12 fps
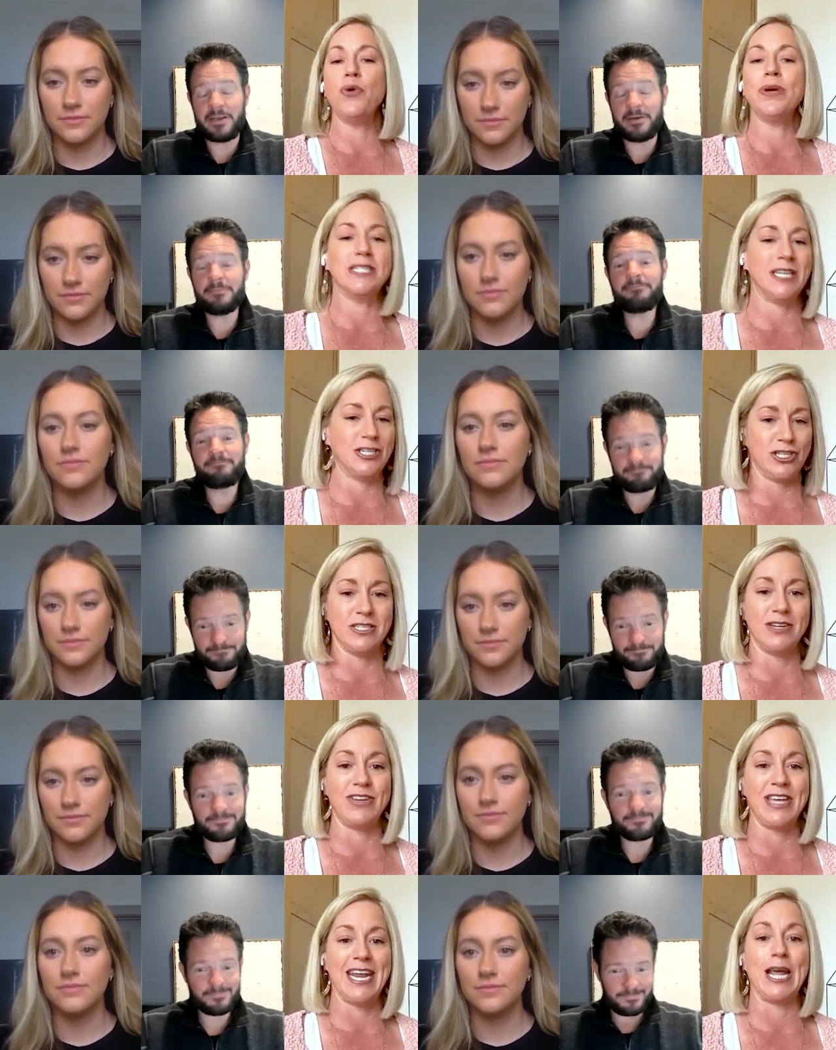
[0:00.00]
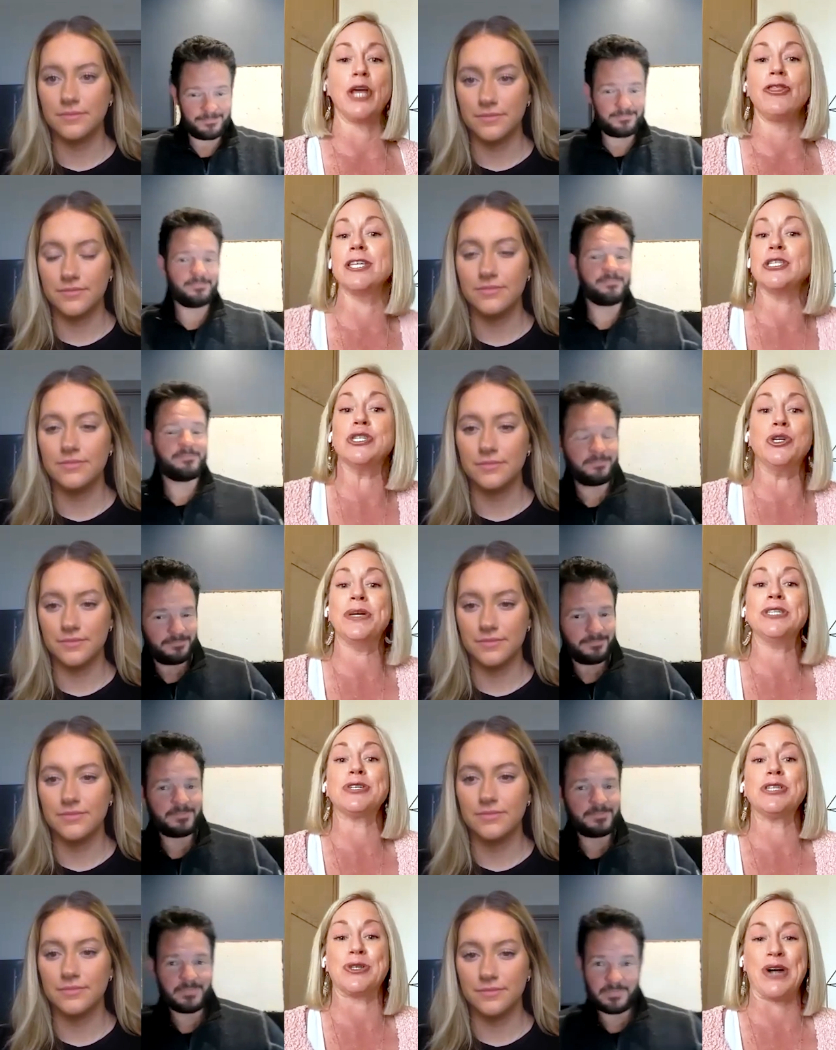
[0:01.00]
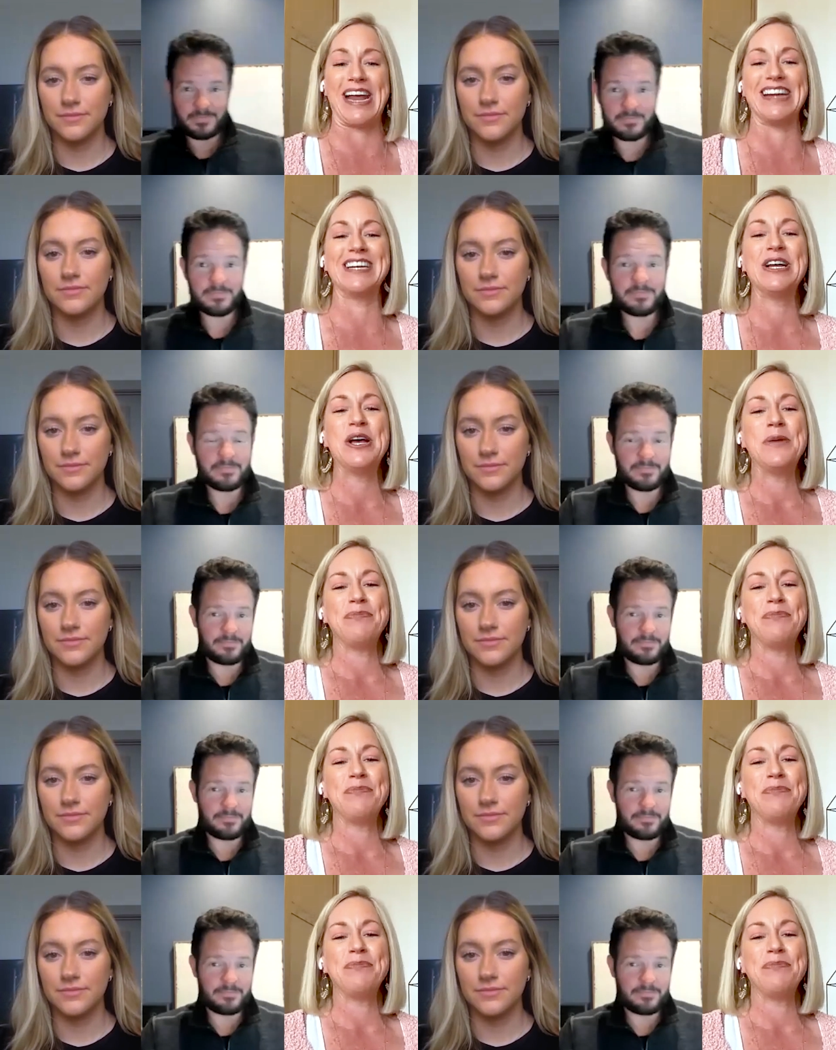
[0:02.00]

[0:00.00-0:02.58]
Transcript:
Speaker 1: no intentions of getting this new interest rate